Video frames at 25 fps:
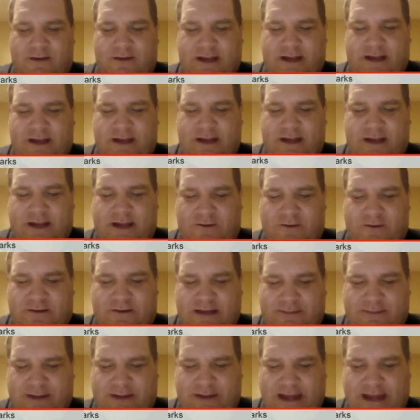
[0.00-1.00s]
Rahira
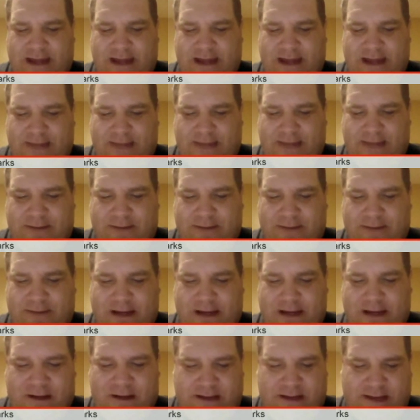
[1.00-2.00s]
will not be happy
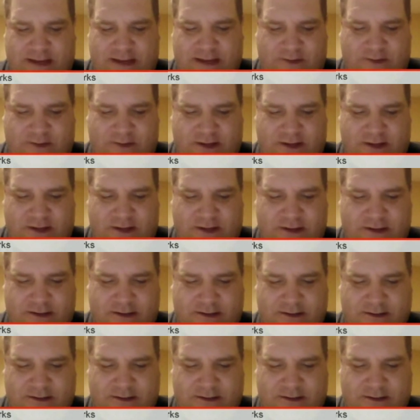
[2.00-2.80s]
to hear that one.